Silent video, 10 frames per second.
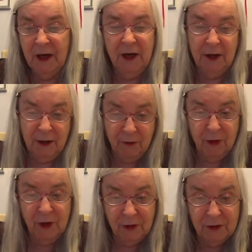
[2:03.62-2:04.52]
another
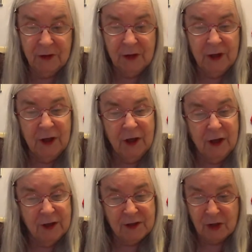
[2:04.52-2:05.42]
young
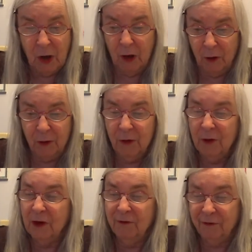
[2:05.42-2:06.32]
scholar
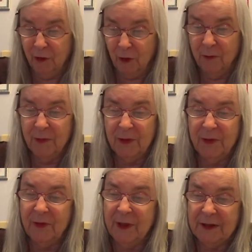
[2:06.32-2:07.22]
confirmed
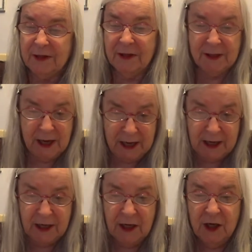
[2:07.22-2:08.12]
that
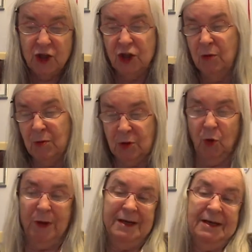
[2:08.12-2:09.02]
today she was
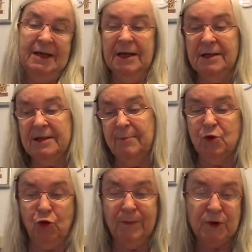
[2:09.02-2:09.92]
going to get a
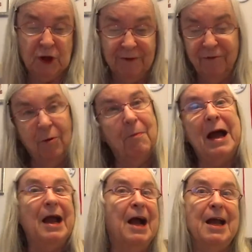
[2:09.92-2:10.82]
subscription for
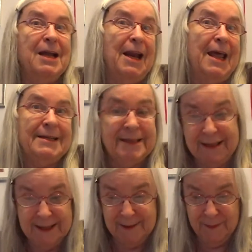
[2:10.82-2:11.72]
my eyeglasses.